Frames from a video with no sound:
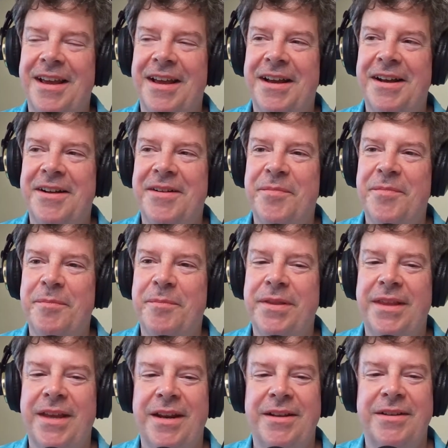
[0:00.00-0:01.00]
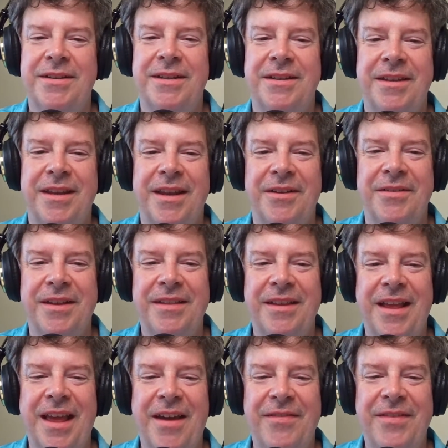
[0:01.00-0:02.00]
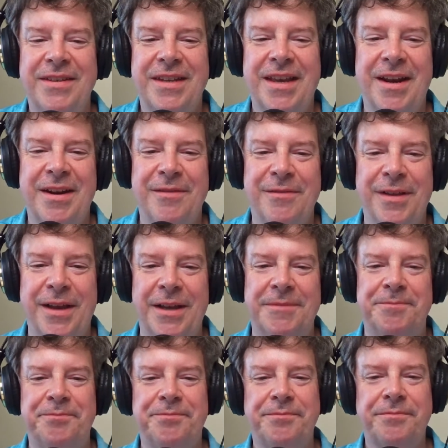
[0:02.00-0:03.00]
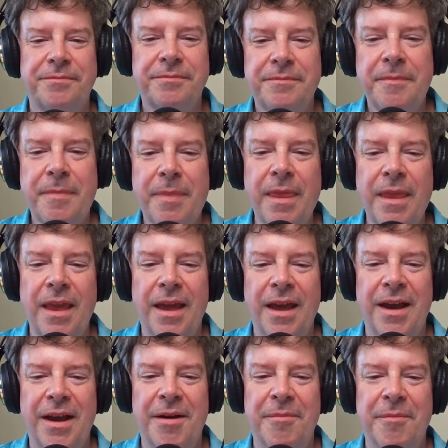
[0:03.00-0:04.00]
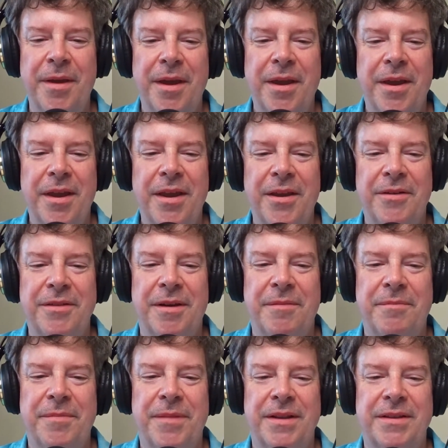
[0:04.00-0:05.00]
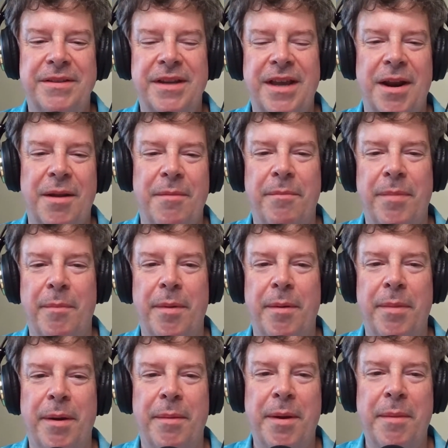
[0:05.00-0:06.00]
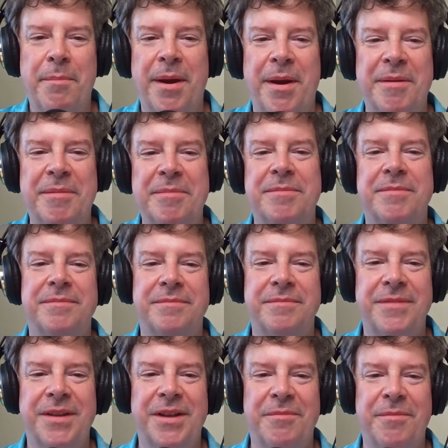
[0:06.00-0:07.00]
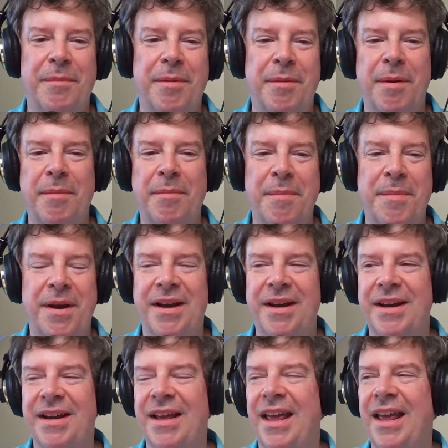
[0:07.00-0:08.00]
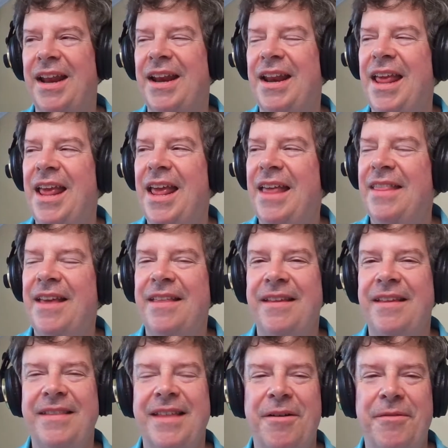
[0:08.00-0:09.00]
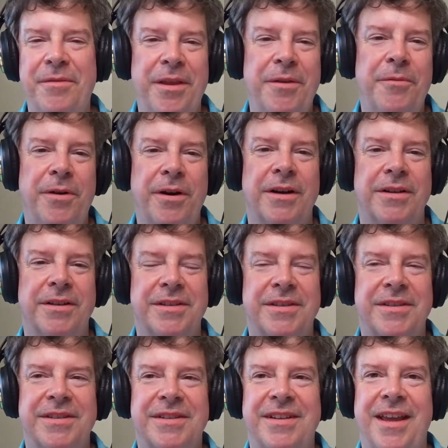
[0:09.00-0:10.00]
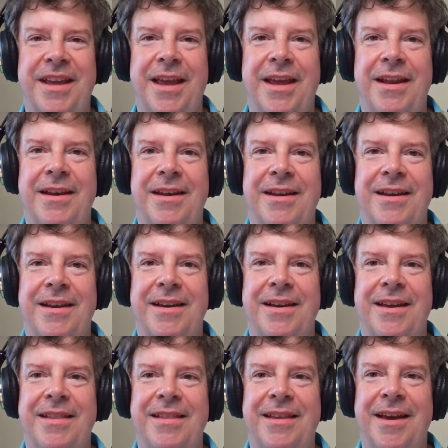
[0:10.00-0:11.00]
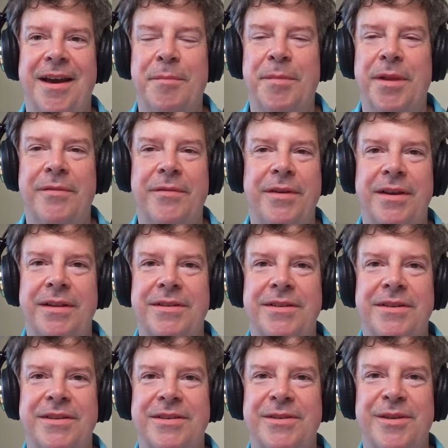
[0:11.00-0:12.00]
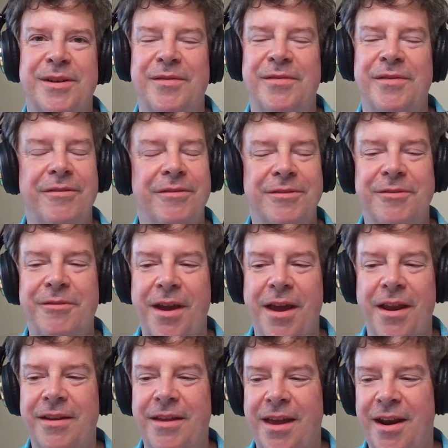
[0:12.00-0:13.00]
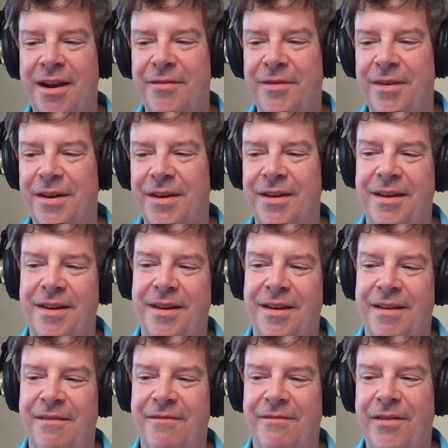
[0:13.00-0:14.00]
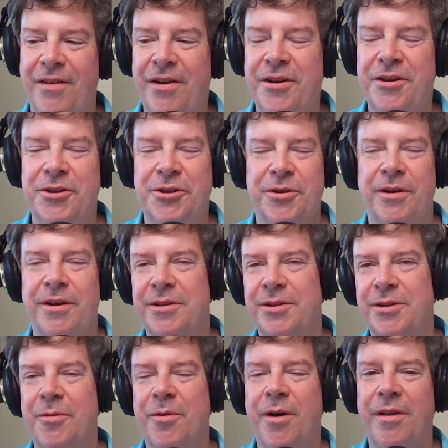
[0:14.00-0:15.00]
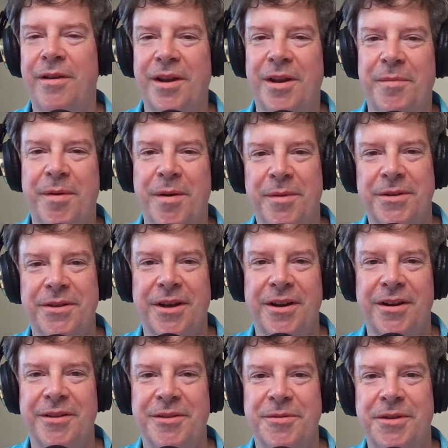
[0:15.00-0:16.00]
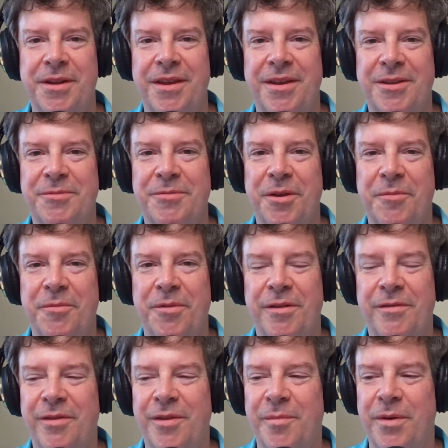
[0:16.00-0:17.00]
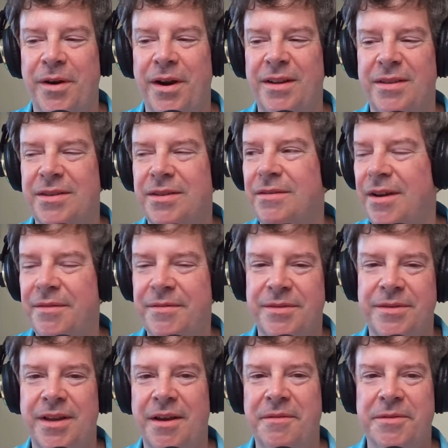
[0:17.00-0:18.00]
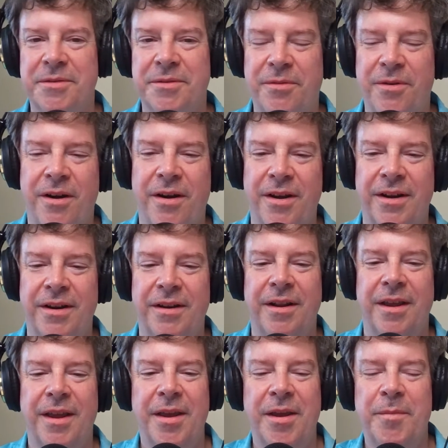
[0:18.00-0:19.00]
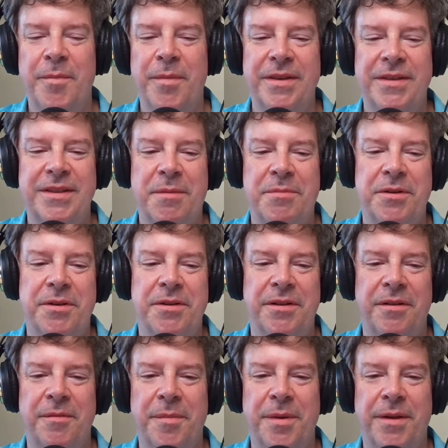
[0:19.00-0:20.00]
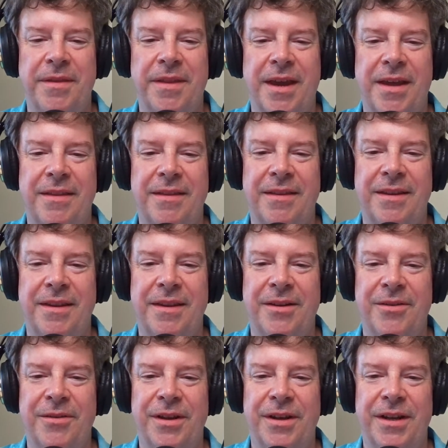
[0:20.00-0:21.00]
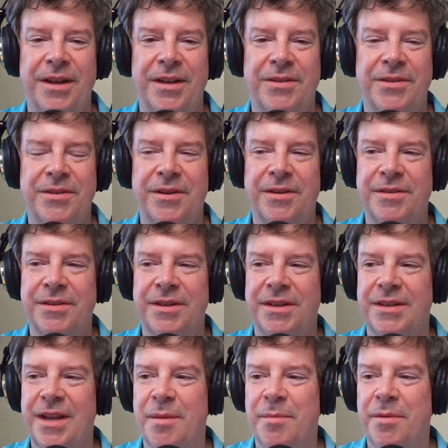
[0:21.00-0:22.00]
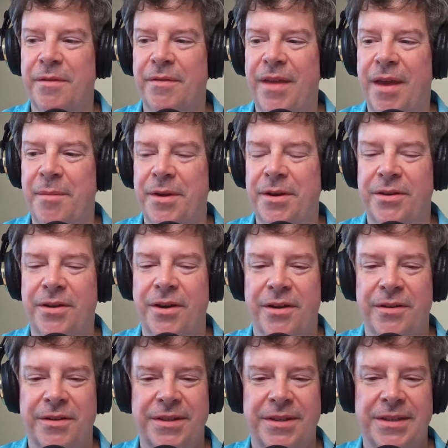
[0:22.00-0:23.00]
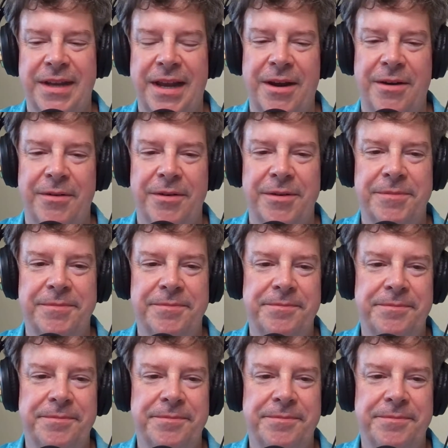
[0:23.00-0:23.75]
But then, they have this kind of like, that's kind of bum bum bum bum bum, bum bum bum bum bum, and I think that really works. And the I'm Loving It just sort of has created kind of a very joyous quality about McDonald's, which I think has really worked for the brand. So I was wrong in being skeptical about that in the early days. So here's an example of that McDonald's sound.